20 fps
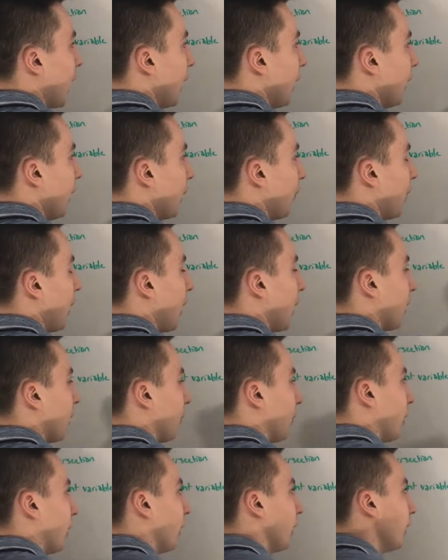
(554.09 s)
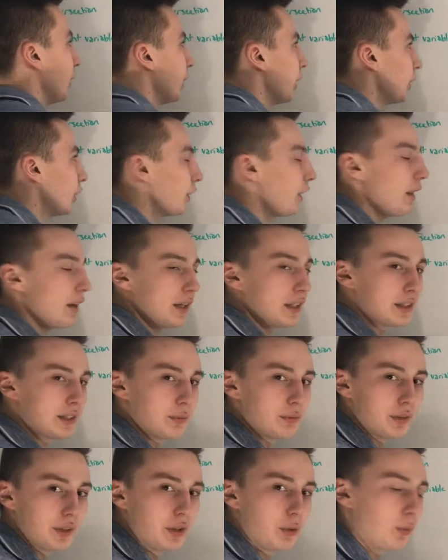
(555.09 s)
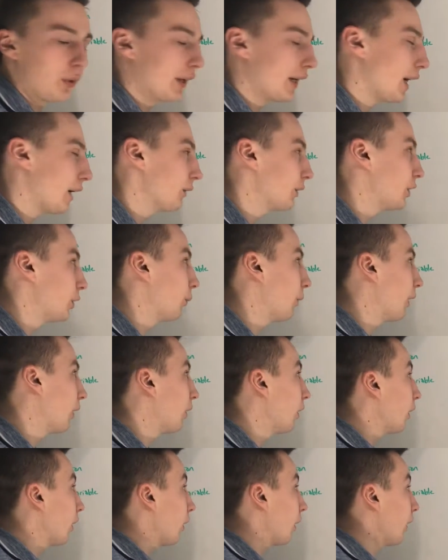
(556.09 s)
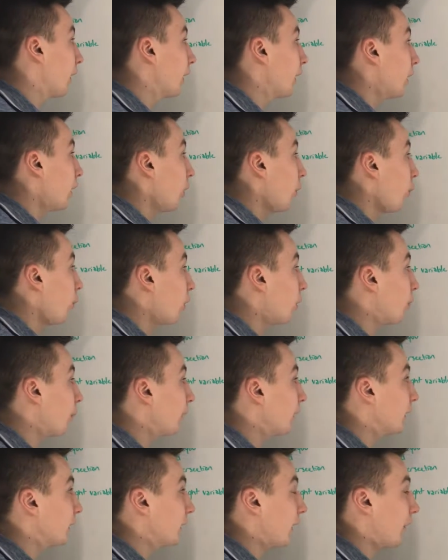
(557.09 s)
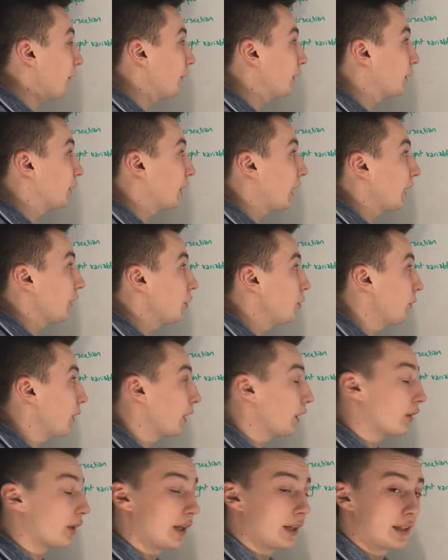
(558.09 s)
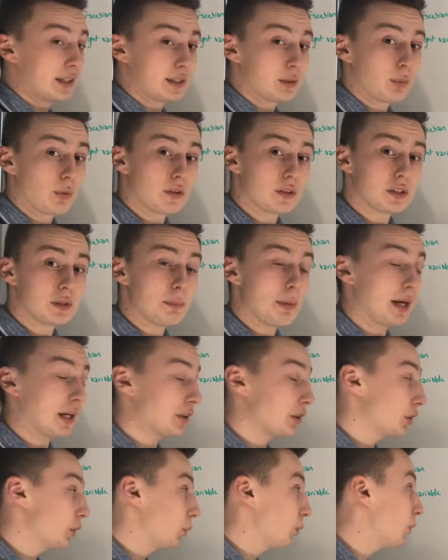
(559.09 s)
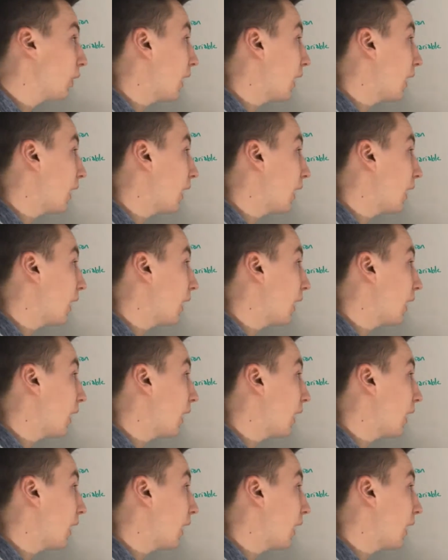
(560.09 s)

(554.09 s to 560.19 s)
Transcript: and the bottom, all right? So that doesn't really work out too well, all right? We're going to have to try to integrate this with respect to